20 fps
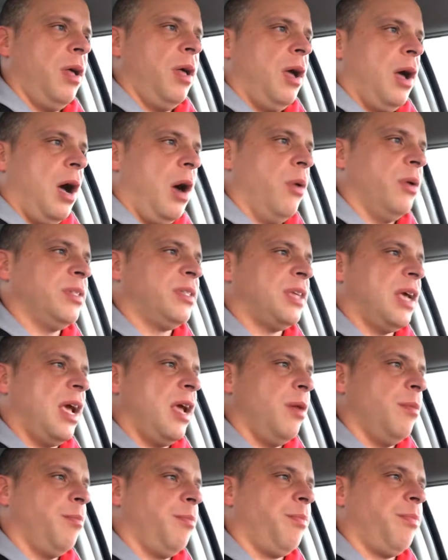I always
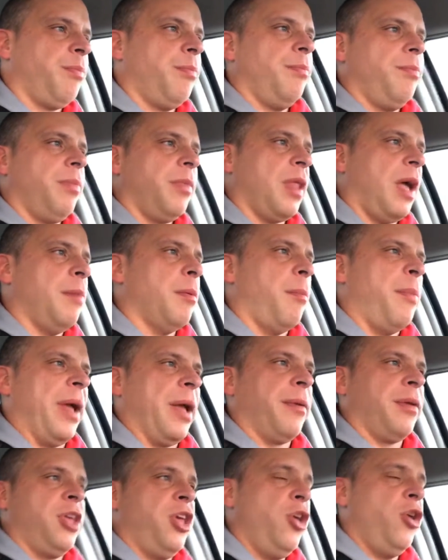saying, I'm a
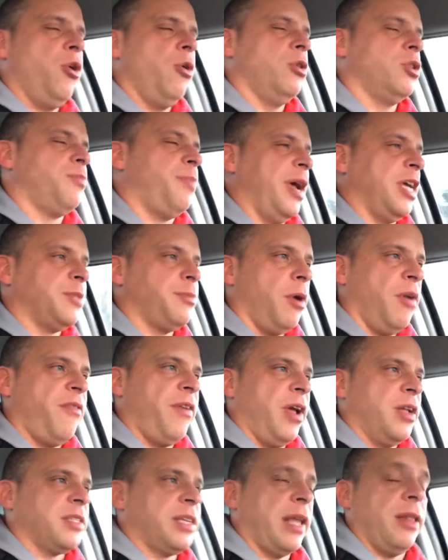big, huge baseball
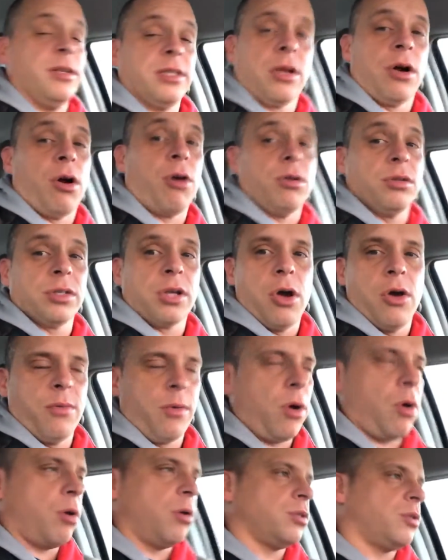fan. St. Louis Cardinals, go
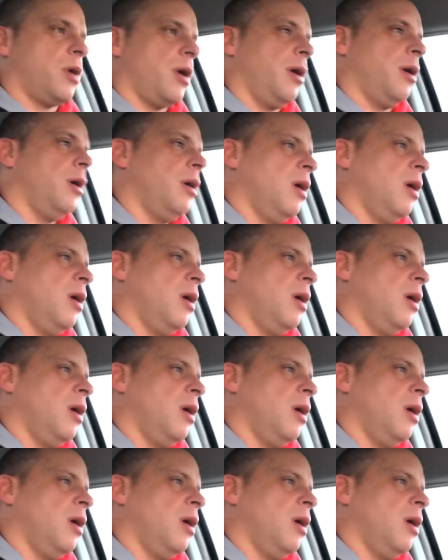Cards, right?